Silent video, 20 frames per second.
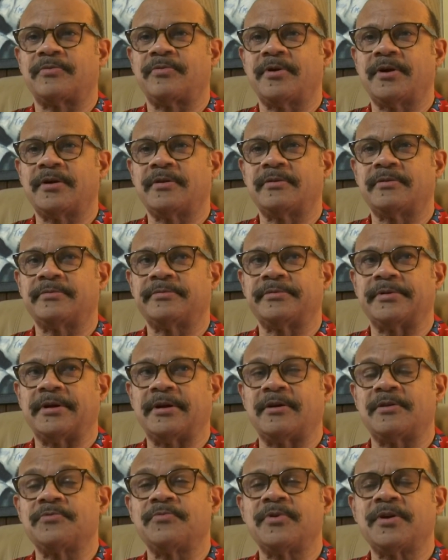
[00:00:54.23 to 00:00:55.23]
around
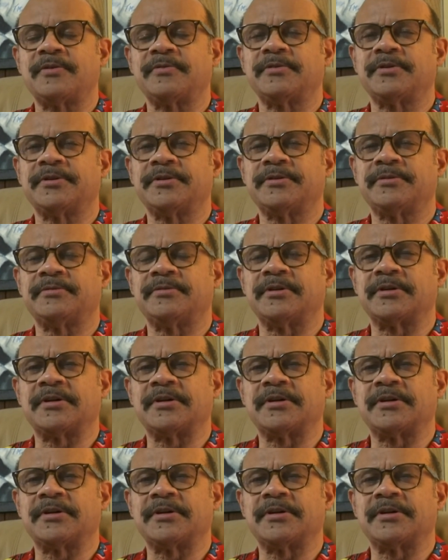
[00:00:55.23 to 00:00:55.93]
all around the, the